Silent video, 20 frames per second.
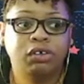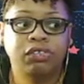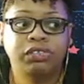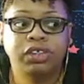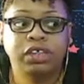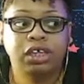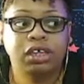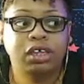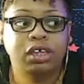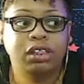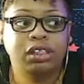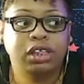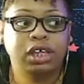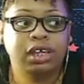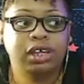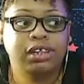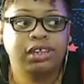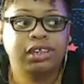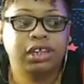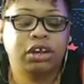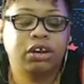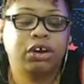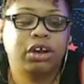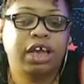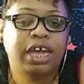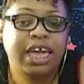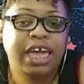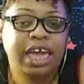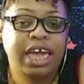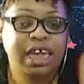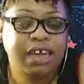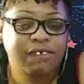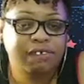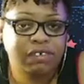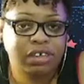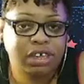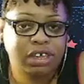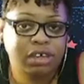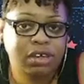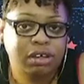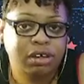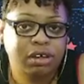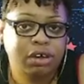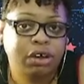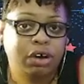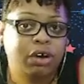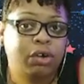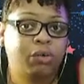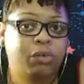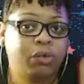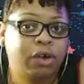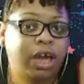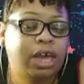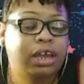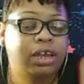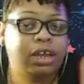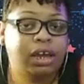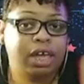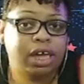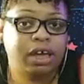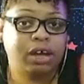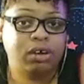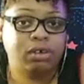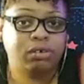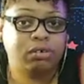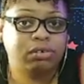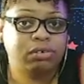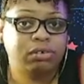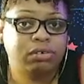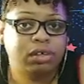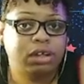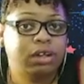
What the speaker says: the things that are heavy right now.